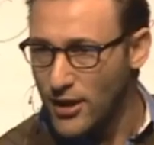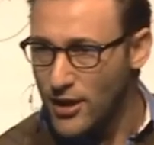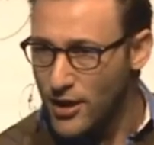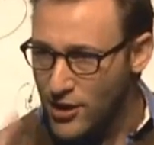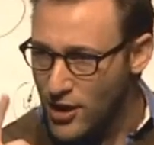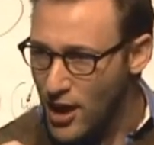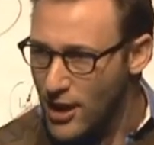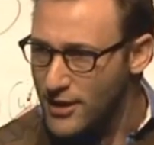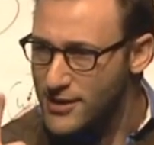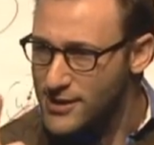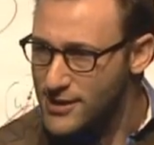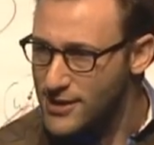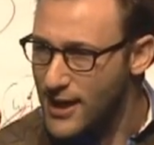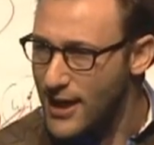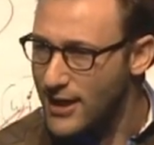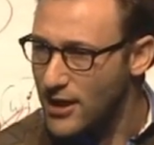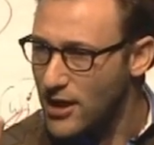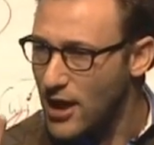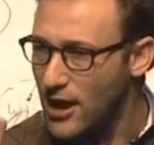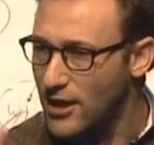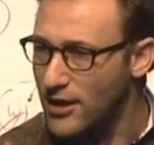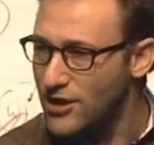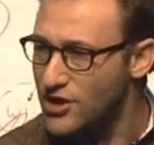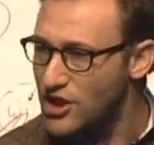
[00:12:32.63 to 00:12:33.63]
not
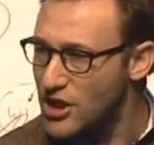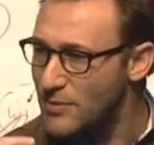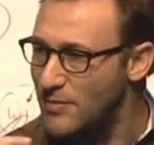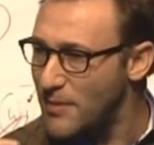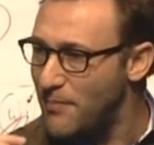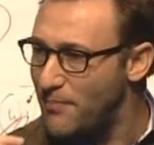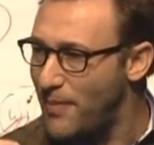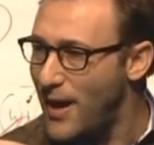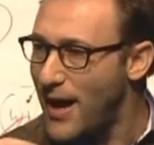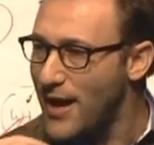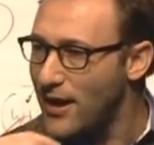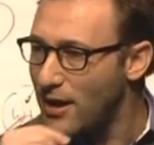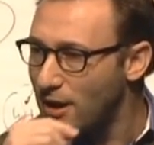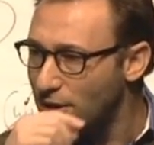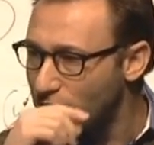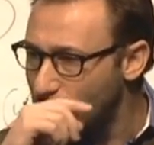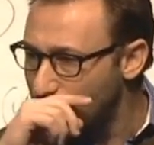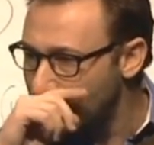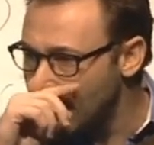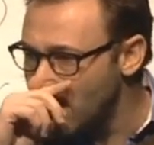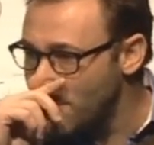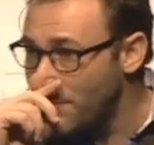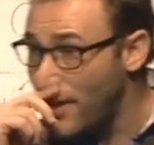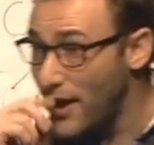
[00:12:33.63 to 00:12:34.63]
psychology, but
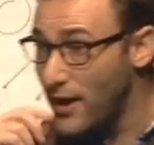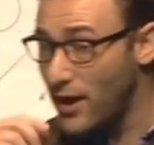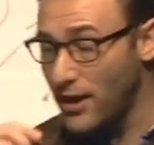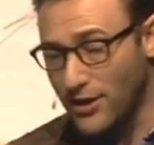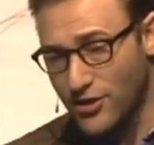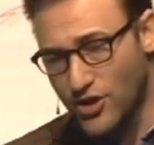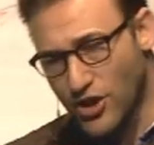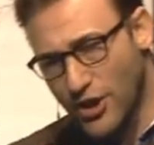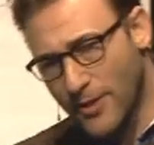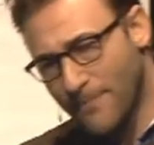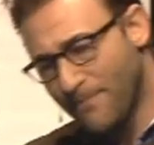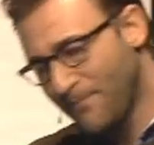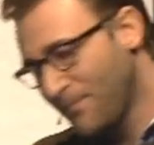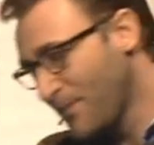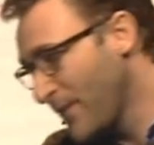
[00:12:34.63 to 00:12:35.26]
biology.